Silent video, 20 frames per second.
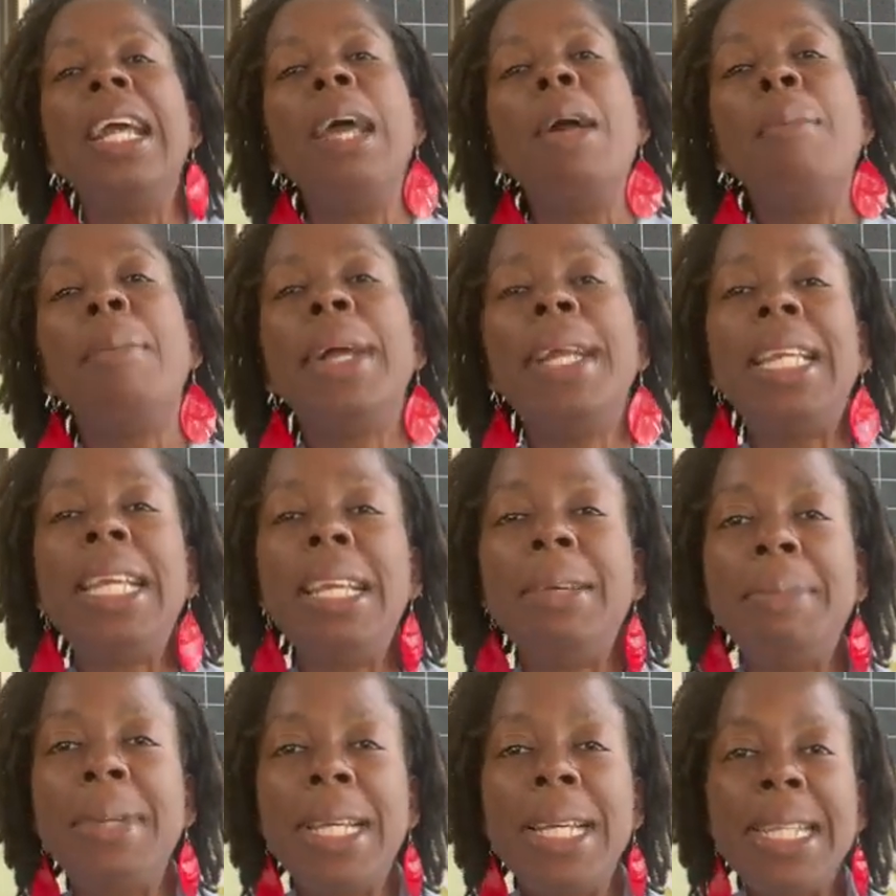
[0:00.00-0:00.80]
My
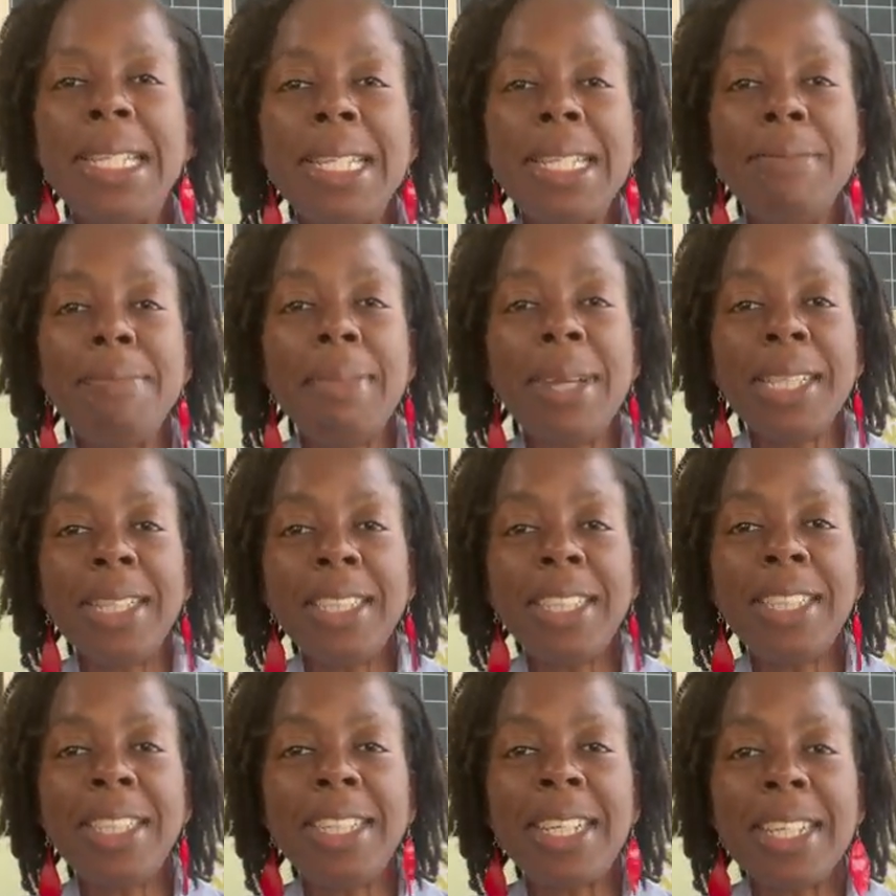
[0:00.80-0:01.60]
name is
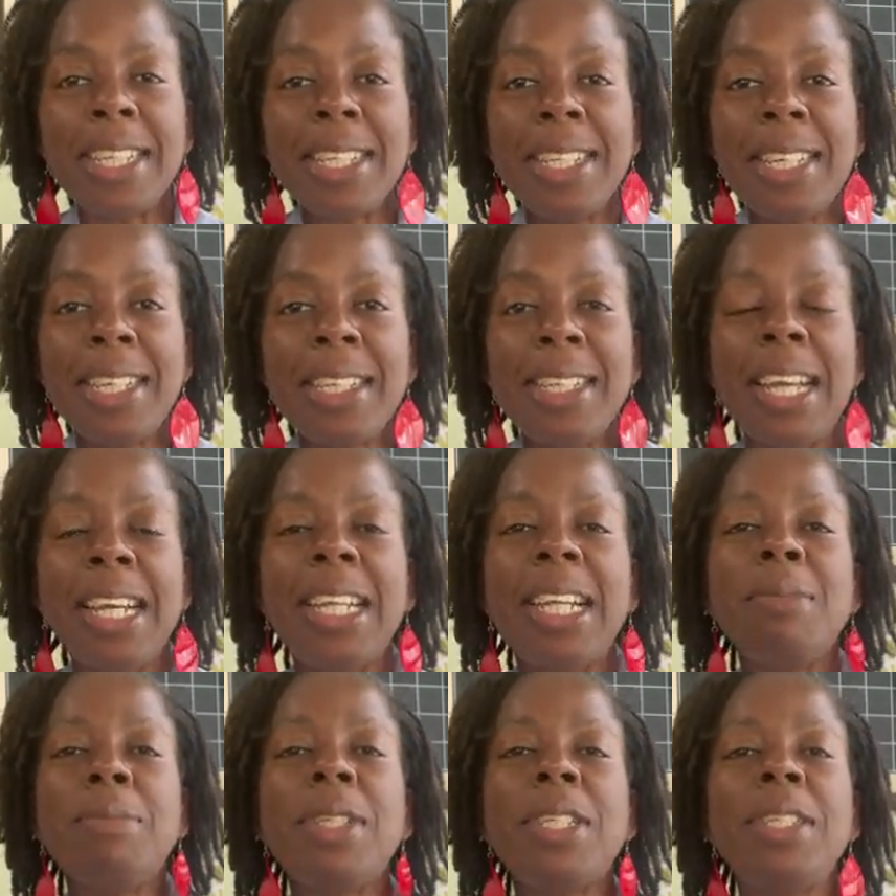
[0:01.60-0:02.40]
Melody Dixon, and
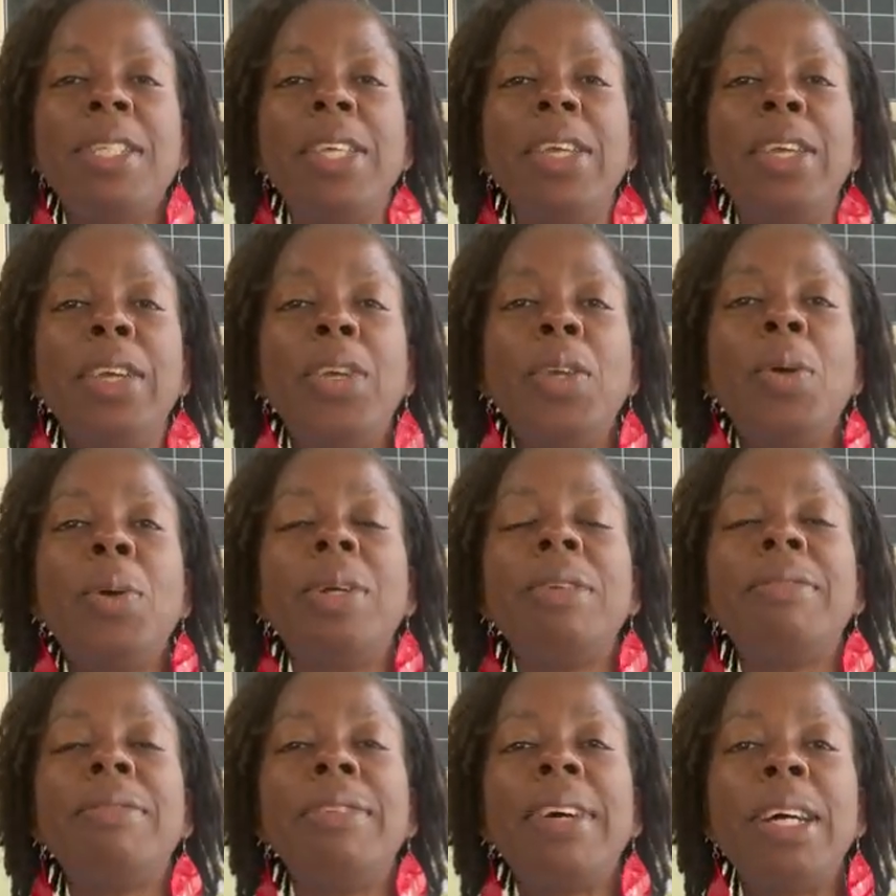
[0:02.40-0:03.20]
I'm the CEO
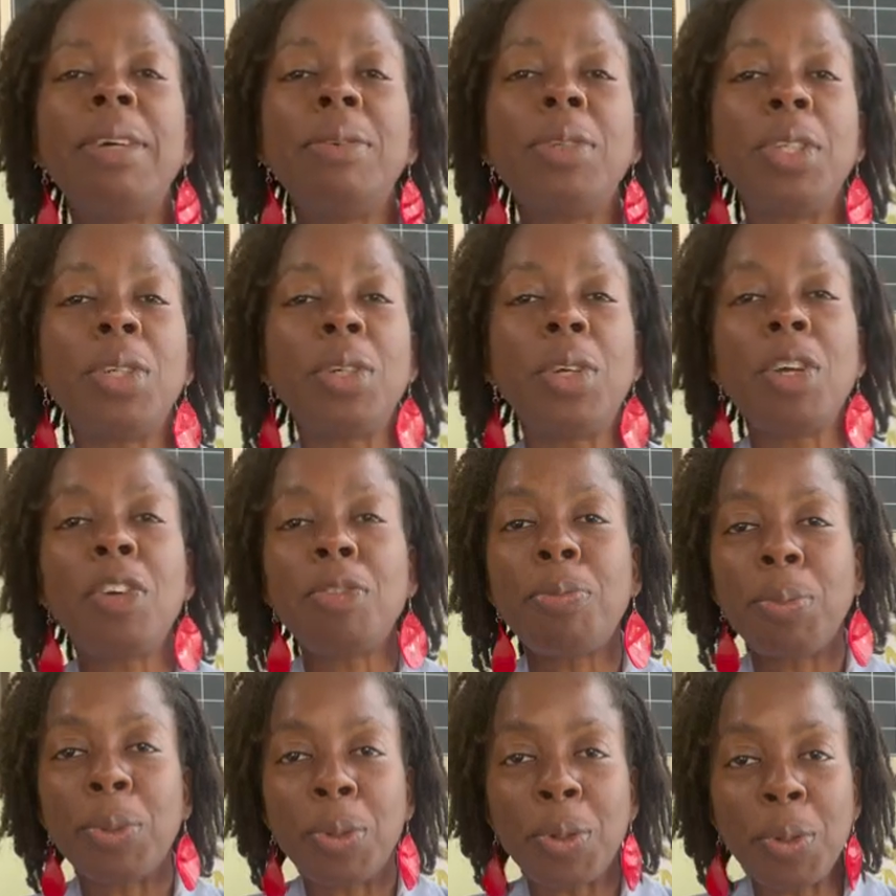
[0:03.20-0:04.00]
and founder of
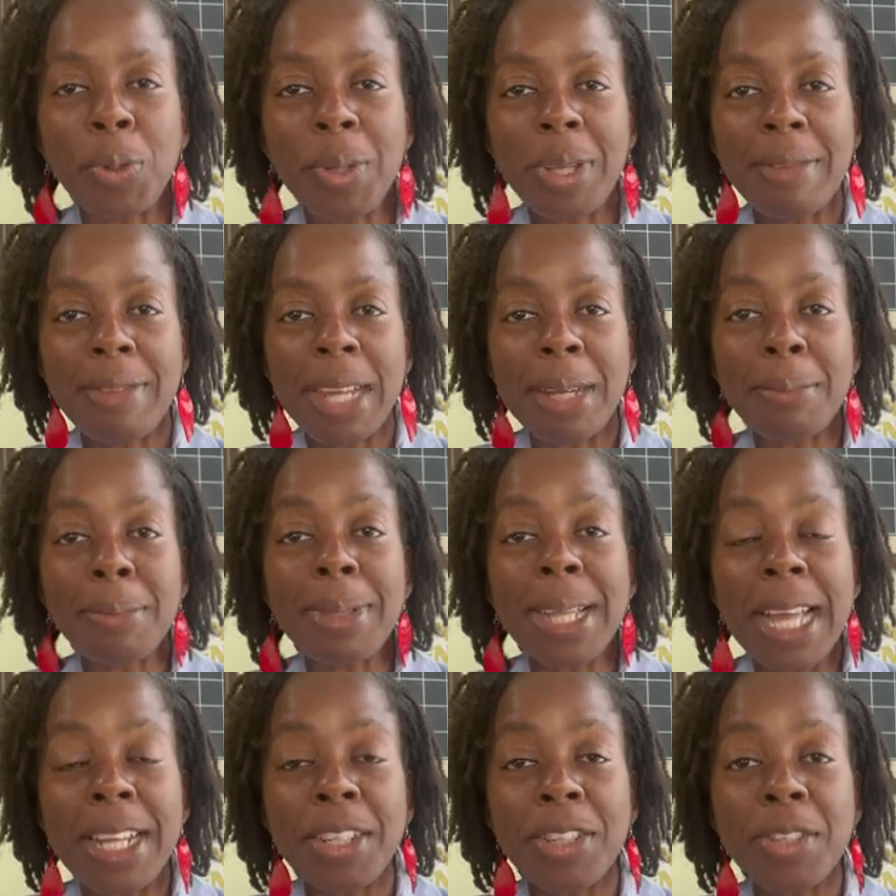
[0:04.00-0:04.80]
Pro Event
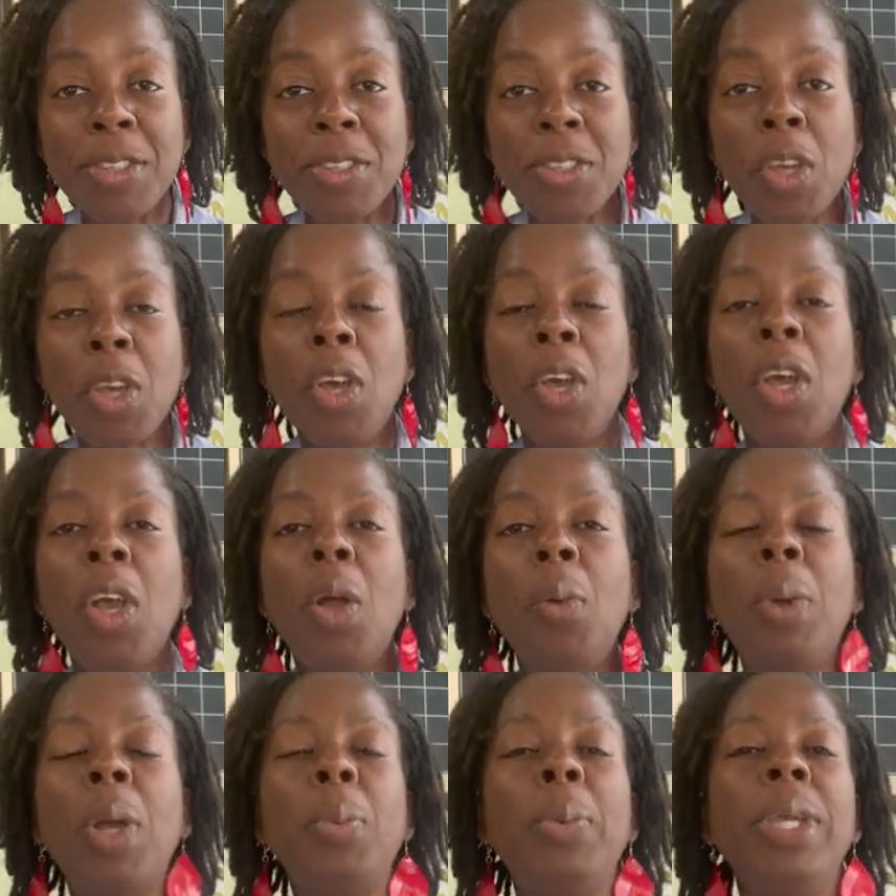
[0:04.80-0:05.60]
Planners,
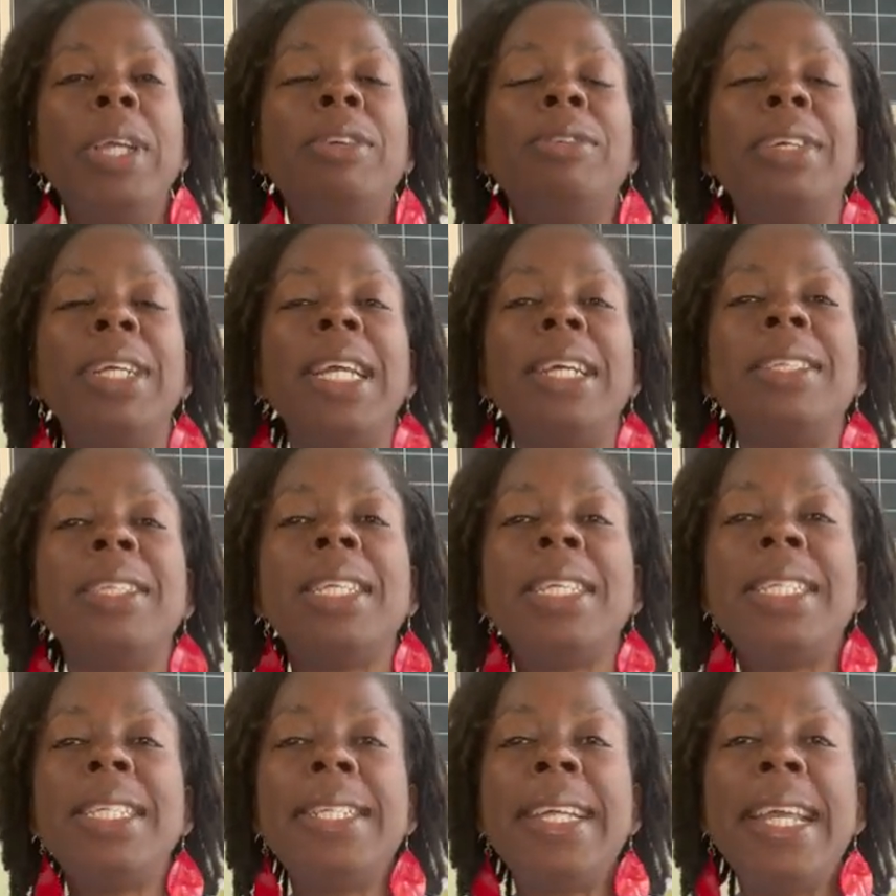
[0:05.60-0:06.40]
where we create
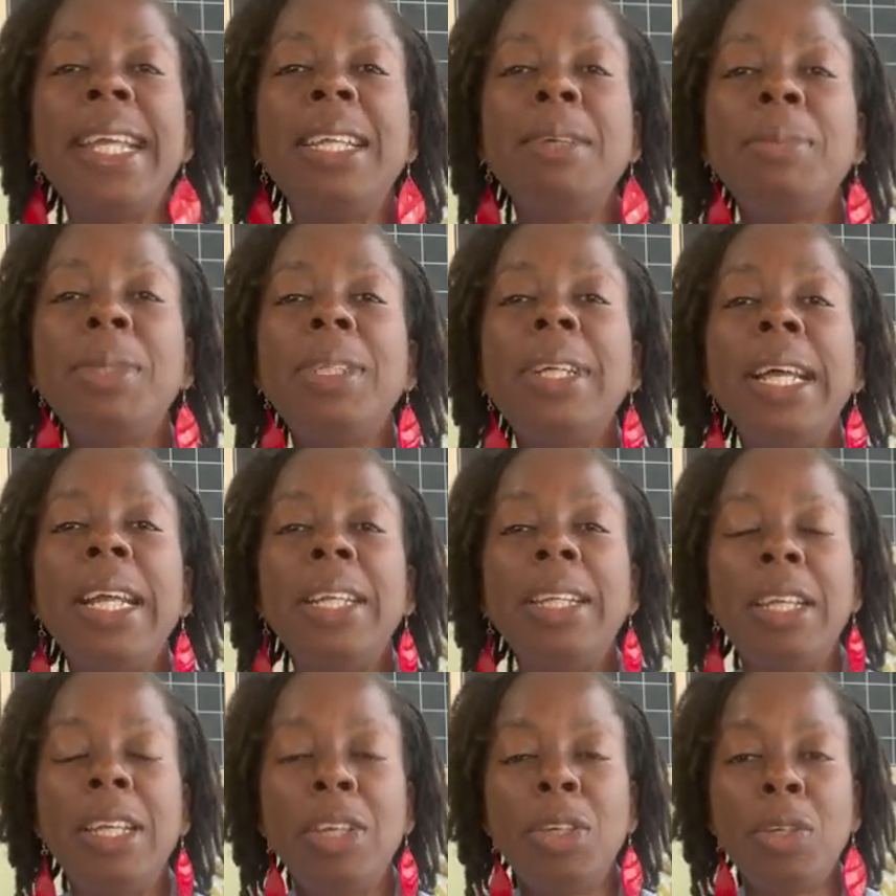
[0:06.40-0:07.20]
sustainable
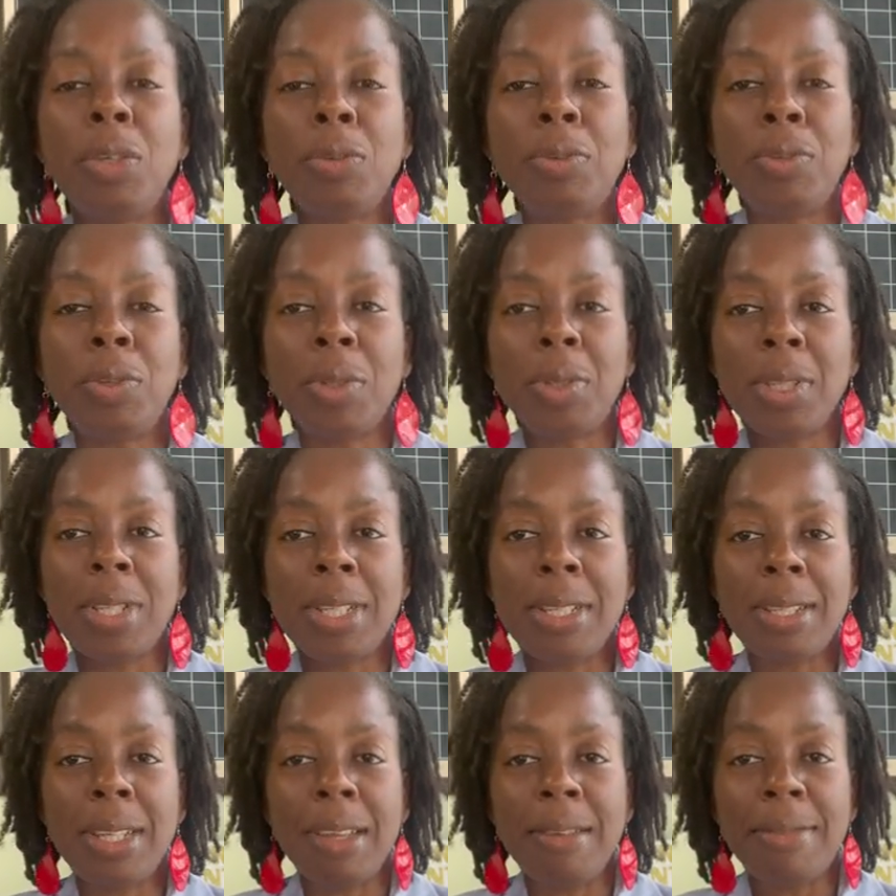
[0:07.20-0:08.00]
and eco
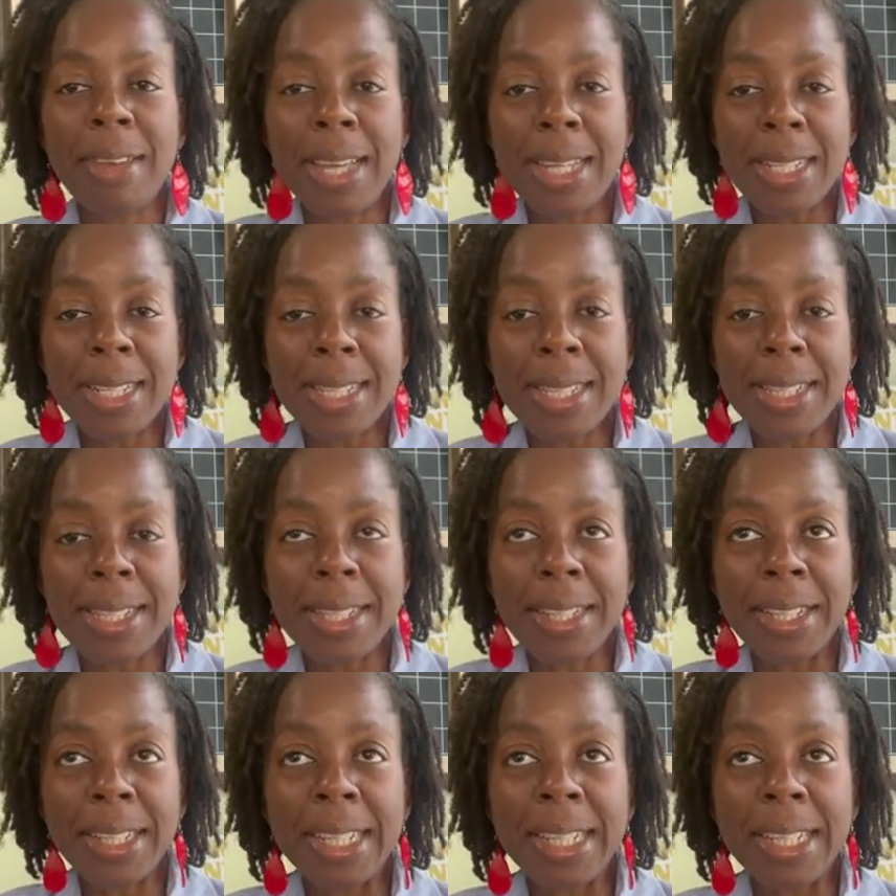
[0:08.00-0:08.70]
focused events.